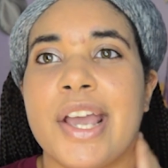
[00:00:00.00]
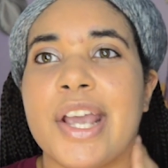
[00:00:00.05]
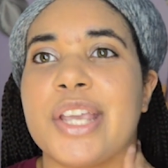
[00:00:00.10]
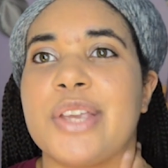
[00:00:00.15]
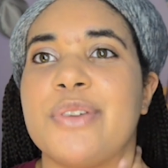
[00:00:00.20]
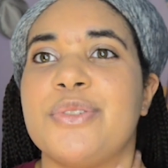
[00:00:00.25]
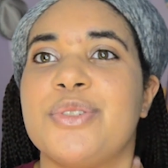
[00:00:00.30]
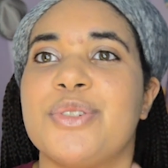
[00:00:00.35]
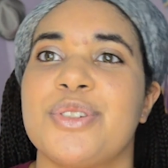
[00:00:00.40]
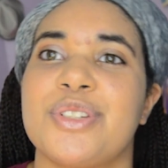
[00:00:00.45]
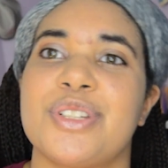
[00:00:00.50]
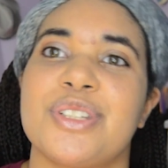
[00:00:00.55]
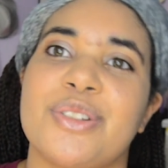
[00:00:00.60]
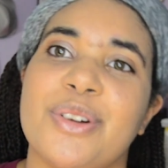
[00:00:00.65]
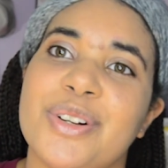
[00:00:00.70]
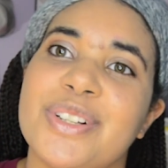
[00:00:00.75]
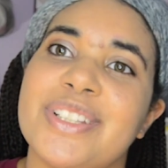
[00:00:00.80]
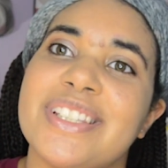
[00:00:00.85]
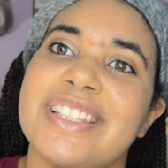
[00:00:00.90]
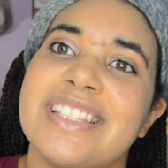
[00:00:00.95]
you just
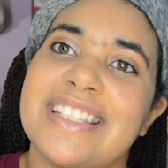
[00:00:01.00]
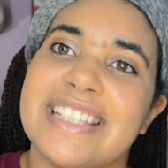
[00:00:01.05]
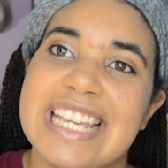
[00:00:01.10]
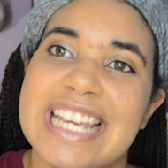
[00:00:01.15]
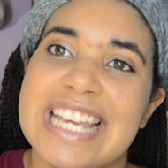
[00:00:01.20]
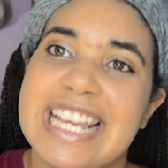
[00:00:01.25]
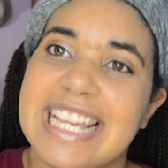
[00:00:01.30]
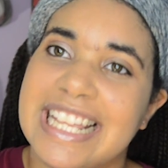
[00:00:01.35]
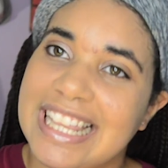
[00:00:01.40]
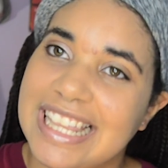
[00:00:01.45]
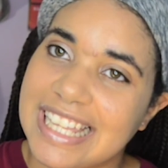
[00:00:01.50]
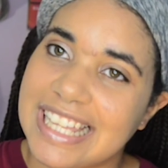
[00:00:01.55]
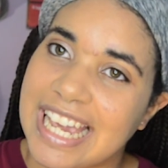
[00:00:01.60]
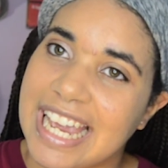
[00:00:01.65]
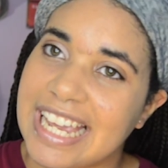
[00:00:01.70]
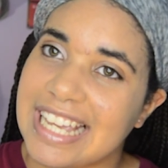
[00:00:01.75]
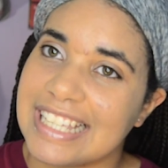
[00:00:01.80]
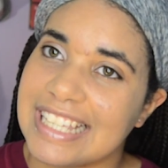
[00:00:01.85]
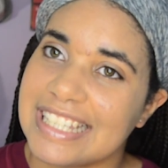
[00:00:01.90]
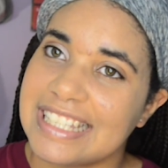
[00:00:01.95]
start seeing
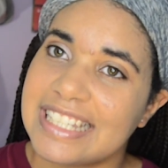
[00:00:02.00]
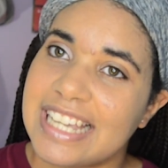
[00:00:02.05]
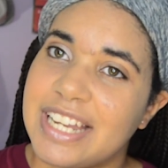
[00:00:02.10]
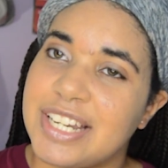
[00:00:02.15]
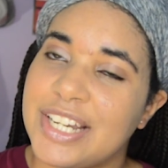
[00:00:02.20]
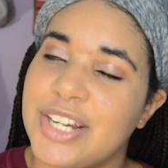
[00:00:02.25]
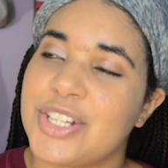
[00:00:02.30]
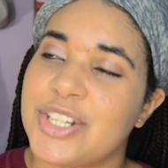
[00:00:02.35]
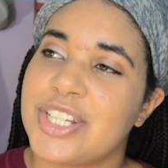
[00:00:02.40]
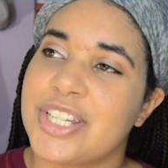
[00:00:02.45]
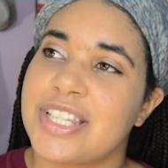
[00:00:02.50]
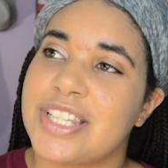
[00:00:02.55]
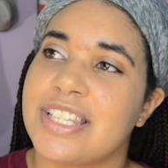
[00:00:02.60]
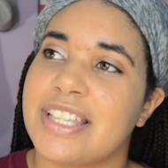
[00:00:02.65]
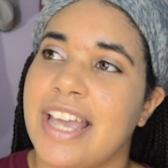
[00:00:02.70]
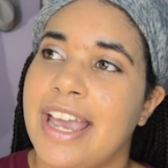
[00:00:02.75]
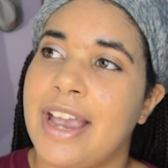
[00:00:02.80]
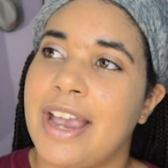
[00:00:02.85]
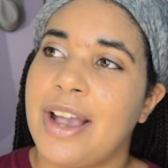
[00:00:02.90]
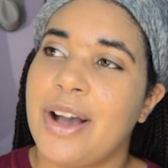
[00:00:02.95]
things and you're just
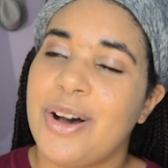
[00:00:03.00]
like,